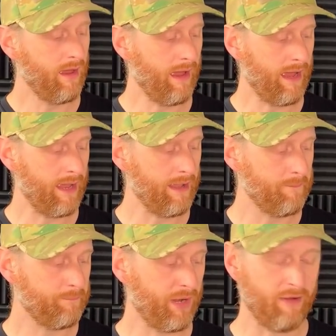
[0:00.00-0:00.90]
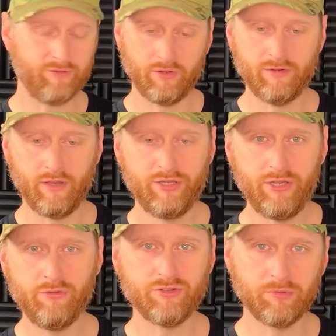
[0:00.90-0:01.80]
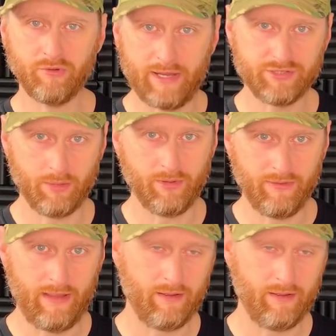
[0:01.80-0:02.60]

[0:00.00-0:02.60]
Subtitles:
But I've done a huge upgrade job on that.